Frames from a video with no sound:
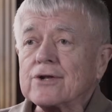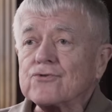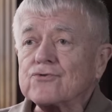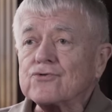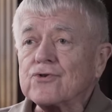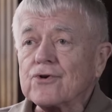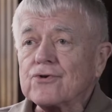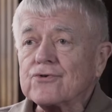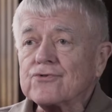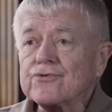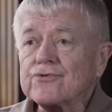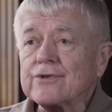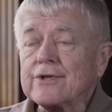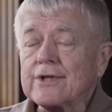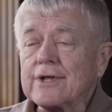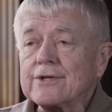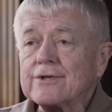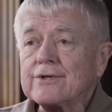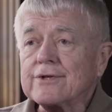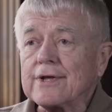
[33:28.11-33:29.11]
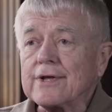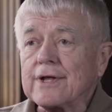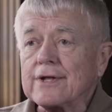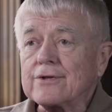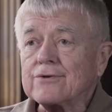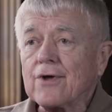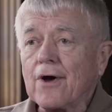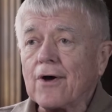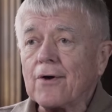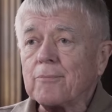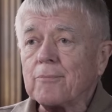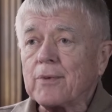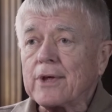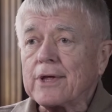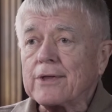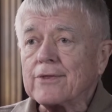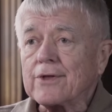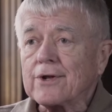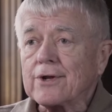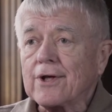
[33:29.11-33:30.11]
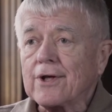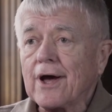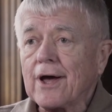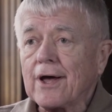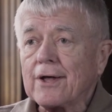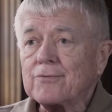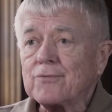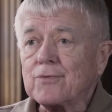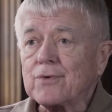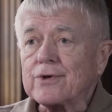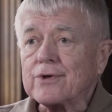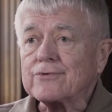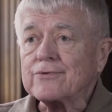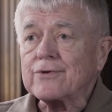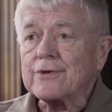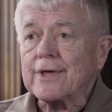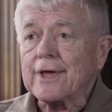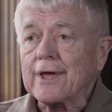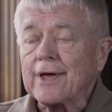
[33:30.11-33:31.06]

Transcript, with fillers: in a church that uh, taught me that God was